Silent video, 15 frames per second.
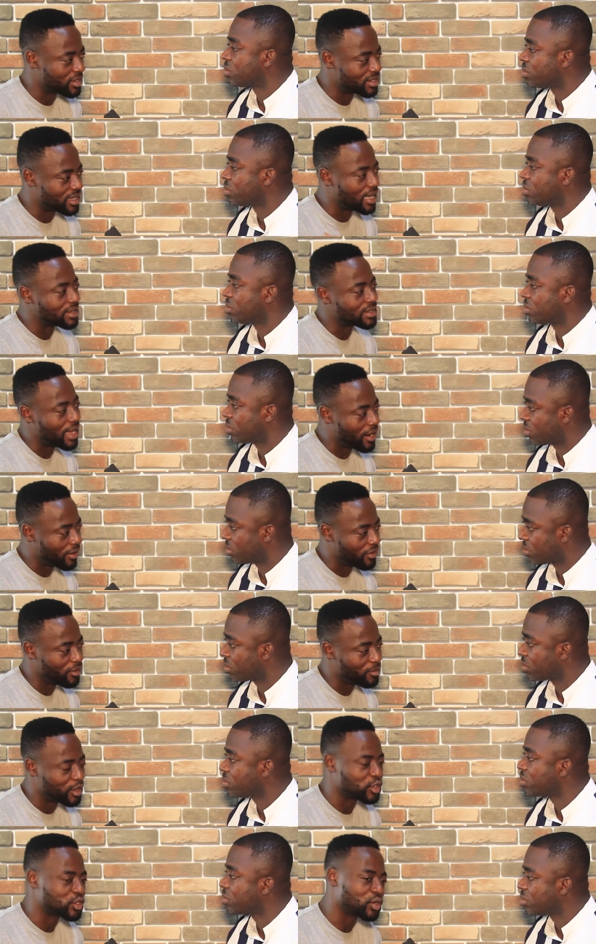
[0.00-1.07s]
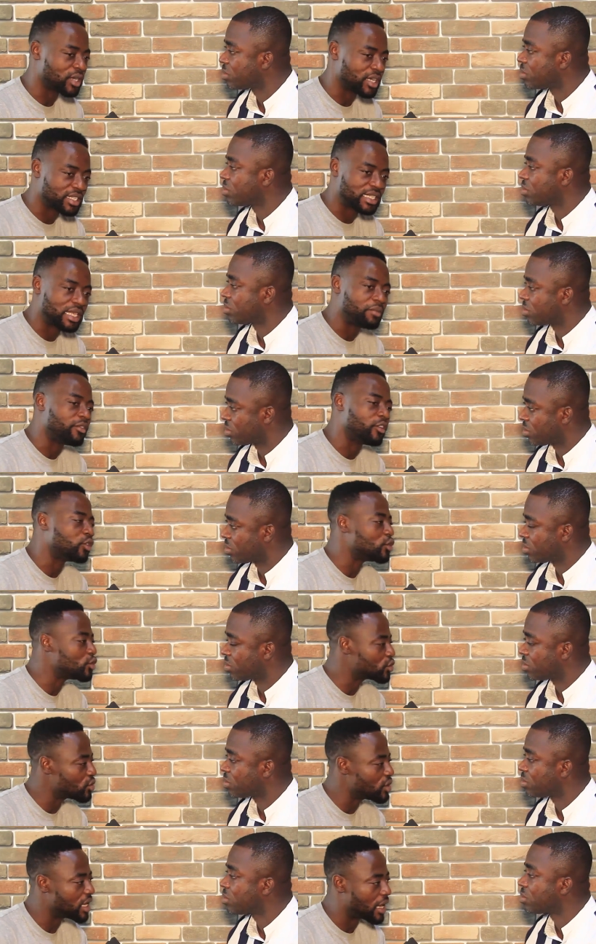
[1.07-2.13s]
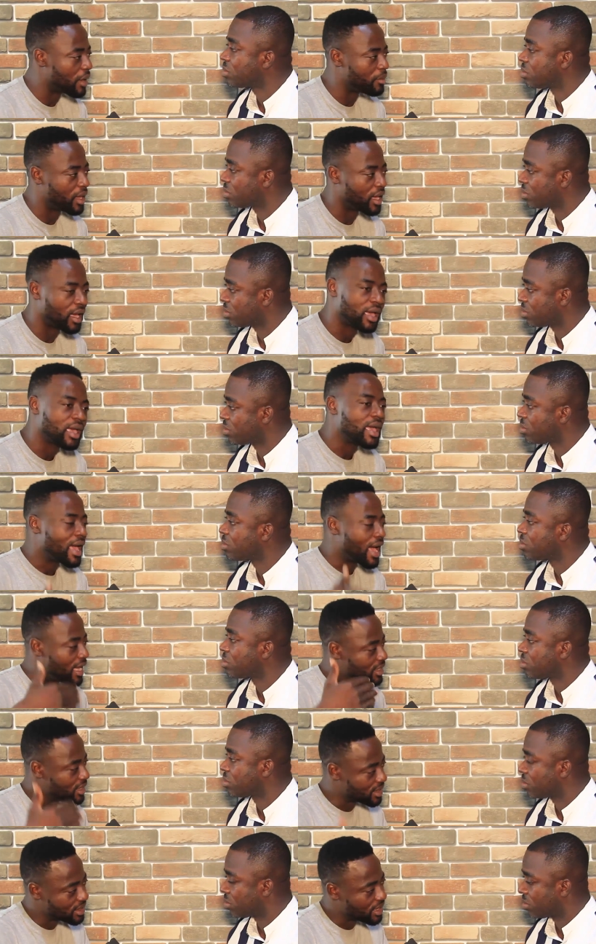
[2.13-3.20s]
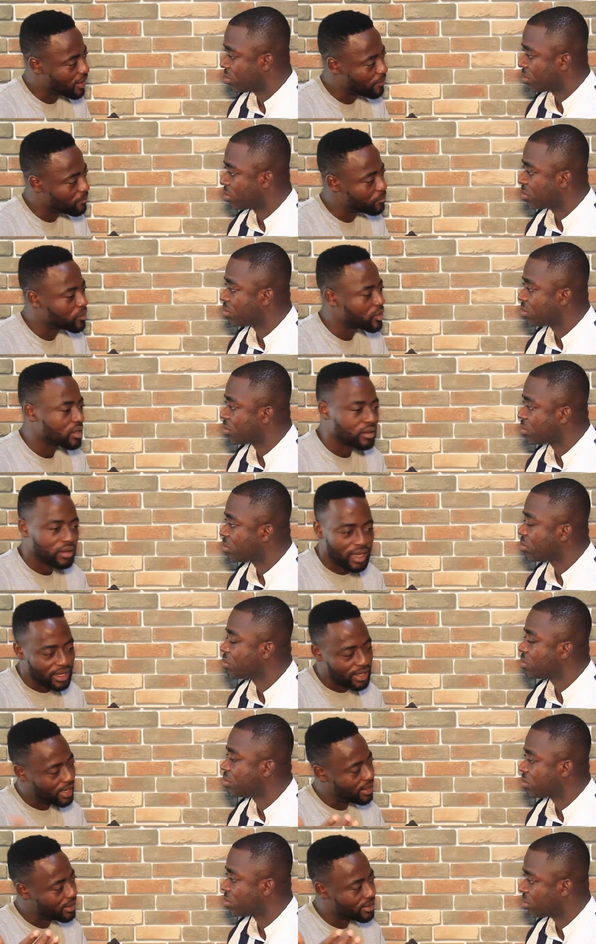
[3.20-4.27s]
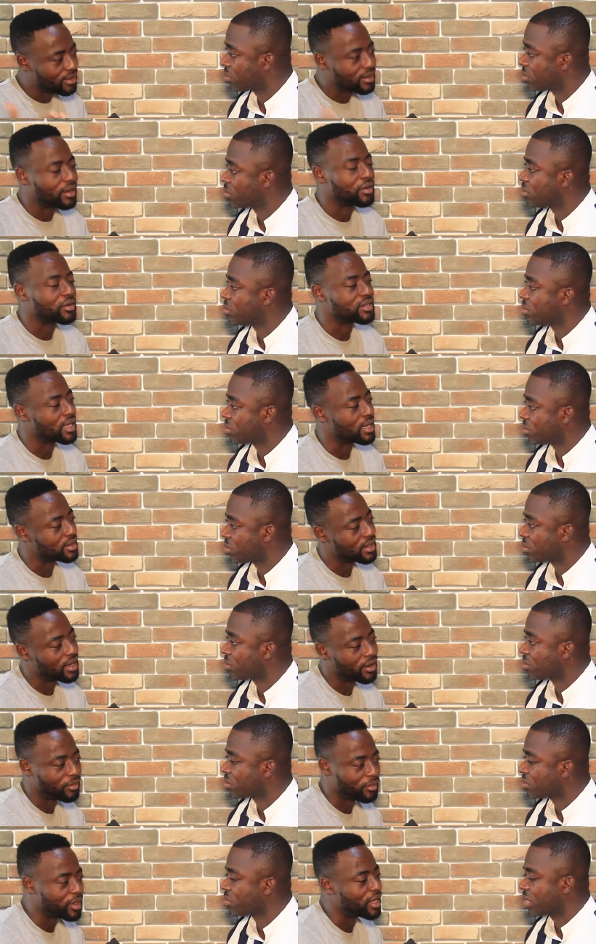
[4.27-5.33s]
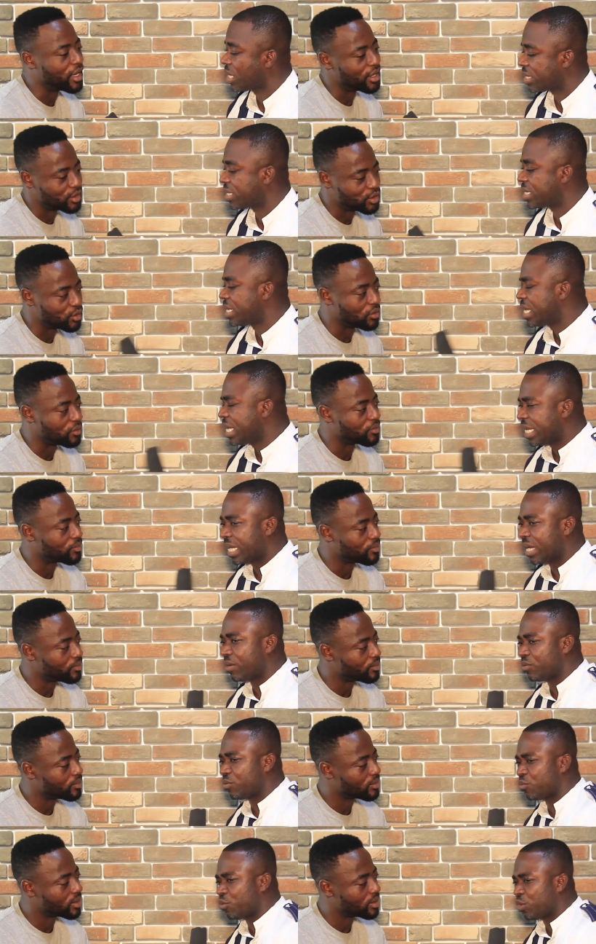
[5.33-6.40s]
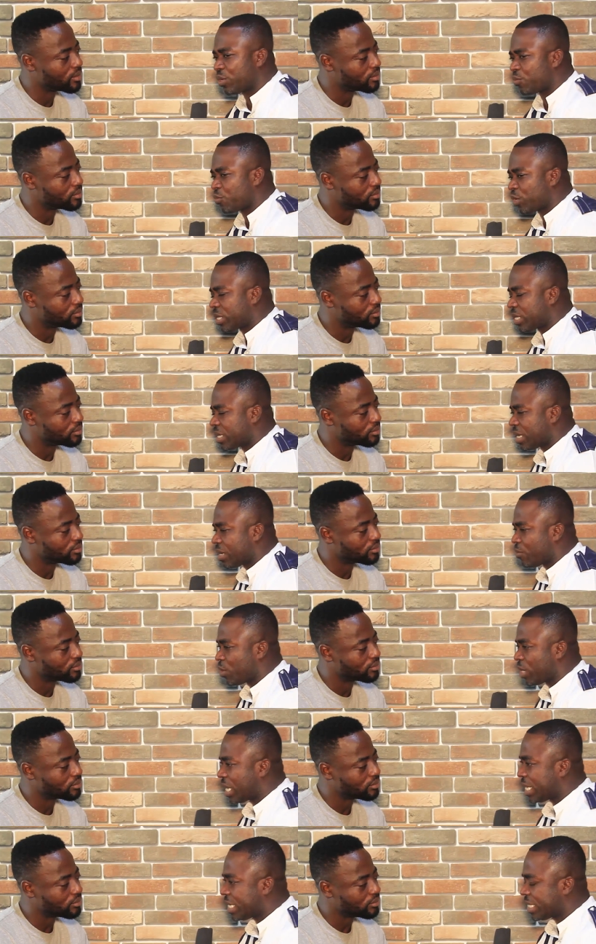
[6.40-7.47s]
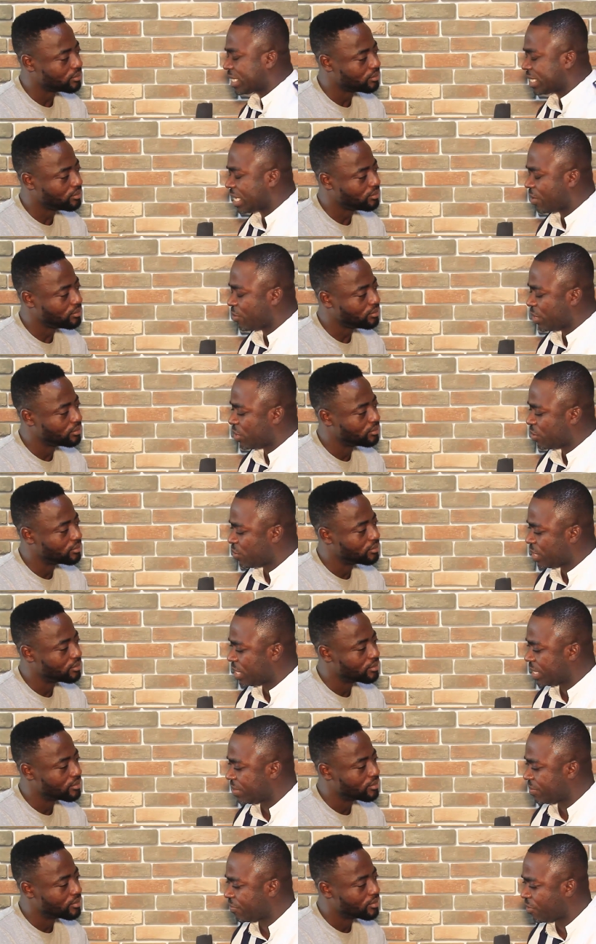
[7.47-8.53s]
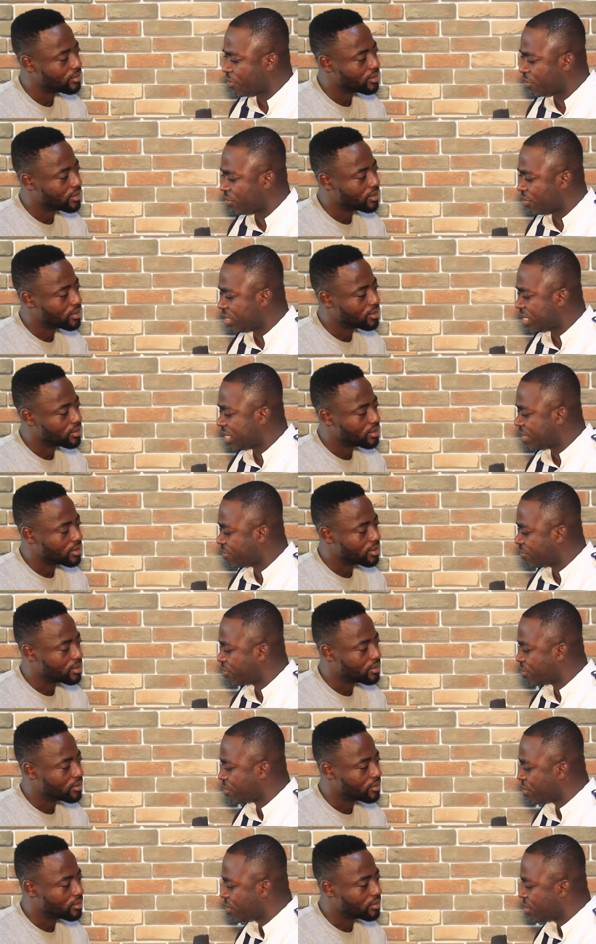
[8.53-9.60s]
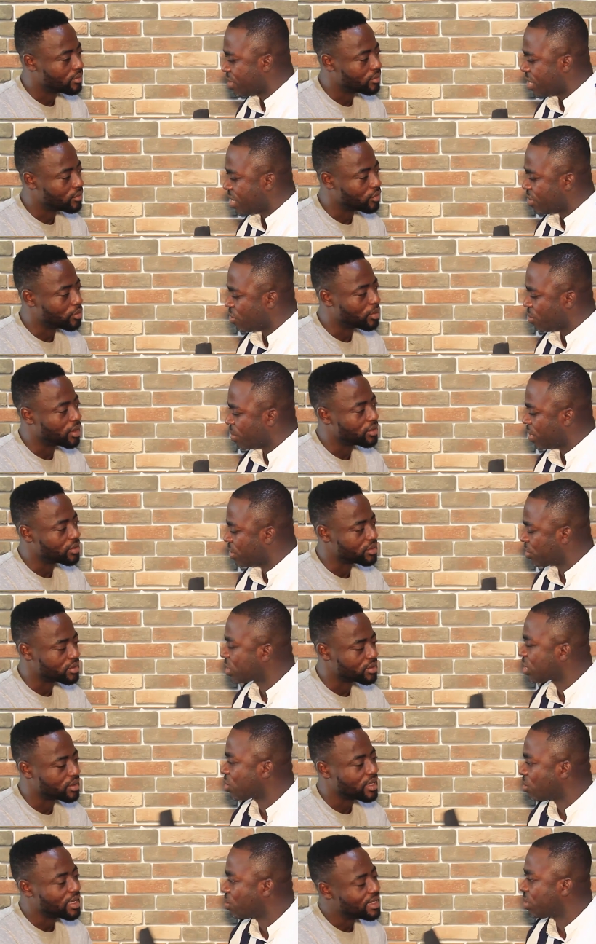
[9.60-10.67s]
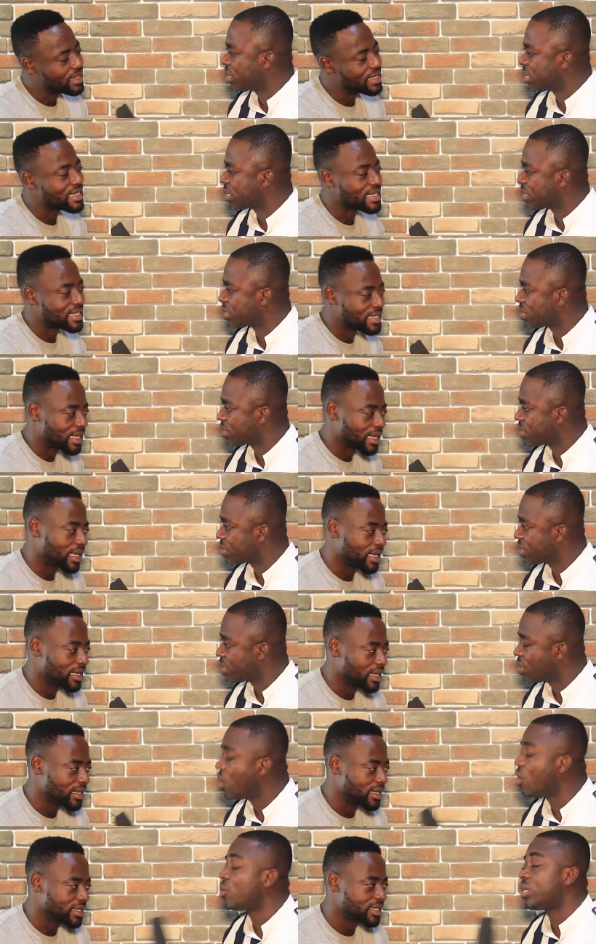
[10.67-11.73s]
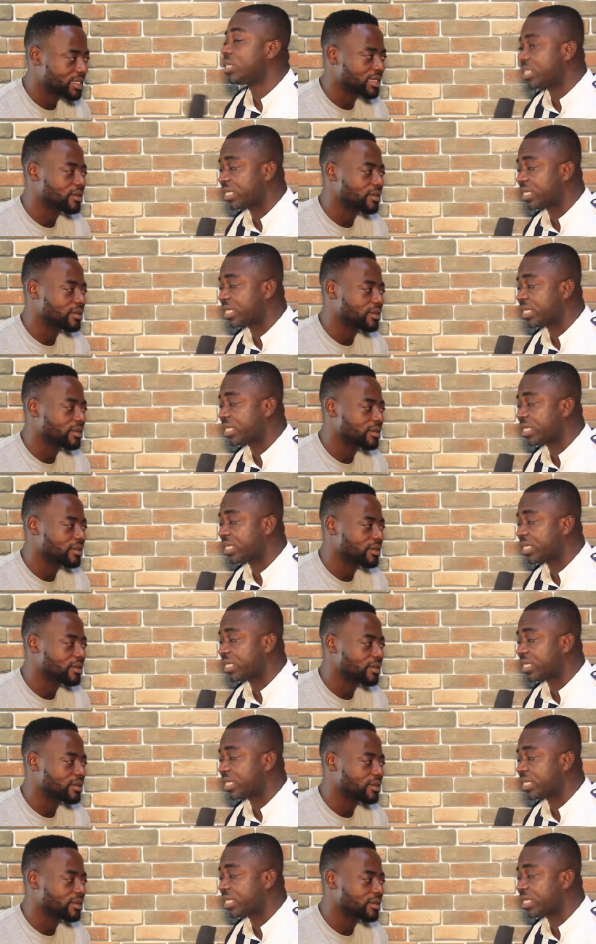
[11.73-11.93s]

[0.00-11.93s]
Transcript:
Speaker 1: is that agreement. So in the same way, also here, I just come and then there is that argument, yes.
Speaker 2: Now, what what what edition are we doing for this year for Romanus Incomplete? This is the second edition. Oh, this